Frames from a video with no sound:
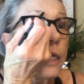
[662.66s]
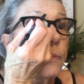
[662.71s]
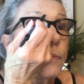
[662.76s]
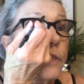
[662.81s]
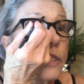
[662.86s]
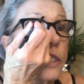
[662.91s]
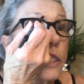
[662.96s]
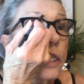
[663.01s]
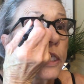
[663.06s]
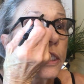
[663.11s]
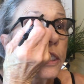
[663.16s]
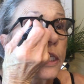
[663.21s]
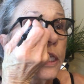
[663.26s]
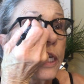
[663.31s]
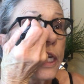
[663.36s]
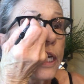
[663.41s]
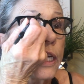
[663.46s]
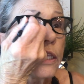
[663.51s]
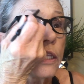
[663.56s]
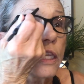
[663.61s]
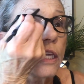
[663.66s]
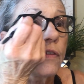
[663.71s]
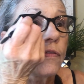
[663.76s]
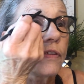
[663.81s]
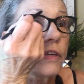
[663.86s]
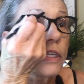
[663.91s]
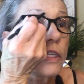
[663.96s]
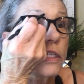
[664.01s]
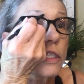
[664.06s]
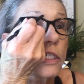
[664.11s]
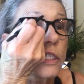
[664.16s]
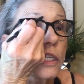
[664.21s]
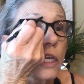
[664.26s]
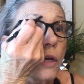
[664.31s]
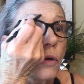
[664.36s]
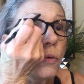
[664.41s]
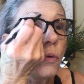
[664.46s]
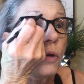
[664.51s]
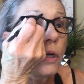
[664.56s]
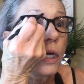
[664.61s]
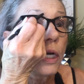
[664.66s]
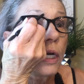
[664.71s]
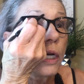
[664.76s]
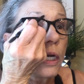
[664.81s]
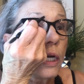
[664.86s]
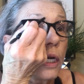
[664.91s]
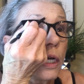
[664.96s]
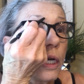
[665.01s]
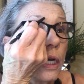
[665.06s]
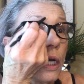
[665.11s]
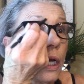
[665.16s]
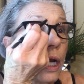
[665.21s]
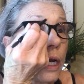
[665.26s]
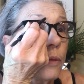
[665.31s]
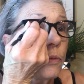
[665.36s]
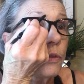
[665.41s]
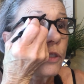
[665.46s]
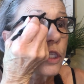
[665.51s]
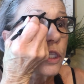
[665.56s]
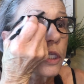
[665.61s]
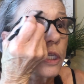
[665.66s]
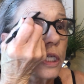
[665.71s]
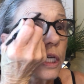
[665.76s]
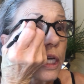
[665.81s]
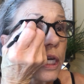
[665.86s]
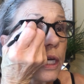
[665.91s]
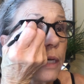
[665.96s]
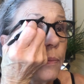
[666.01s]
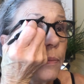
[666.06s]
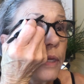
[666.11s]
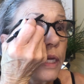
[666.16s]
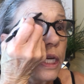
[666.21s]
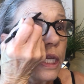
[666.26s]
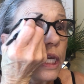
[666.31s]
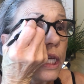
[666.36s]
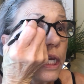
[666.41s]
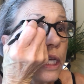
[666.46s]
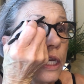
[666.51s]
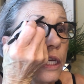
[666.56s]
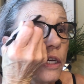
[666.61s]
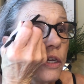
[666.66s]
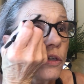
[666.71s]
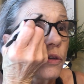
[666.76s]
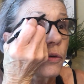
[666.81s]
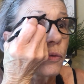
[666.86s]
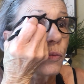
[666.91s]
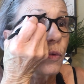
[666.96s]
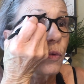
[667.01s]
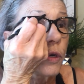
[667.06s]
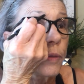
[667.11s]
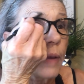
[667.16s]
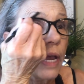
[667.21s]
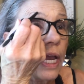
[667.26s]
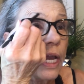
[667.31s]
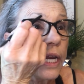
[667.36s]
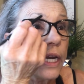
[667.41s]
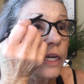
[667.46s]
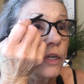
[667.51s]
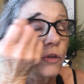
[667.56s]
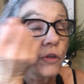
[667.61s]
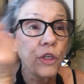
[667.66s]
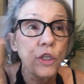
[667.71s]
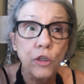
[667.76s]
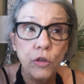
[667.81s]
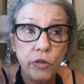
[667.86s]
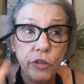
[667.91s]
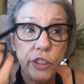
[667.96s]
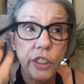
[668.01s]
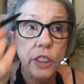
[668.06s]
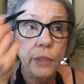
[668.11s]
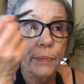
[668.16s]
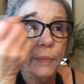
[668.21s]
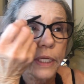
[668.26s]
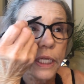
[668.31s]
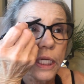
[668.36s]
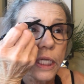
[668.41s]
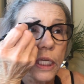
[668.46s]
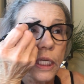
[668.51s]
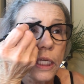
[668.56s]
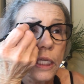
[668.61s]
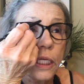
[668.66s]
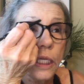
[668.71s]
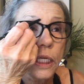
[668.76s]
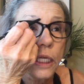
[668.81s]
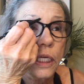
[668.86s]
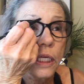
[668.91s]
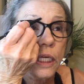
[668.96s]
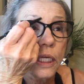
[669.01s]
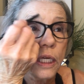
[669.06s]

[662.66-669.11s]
am sick to death of it. So I'm just going to come in here where my hair used to be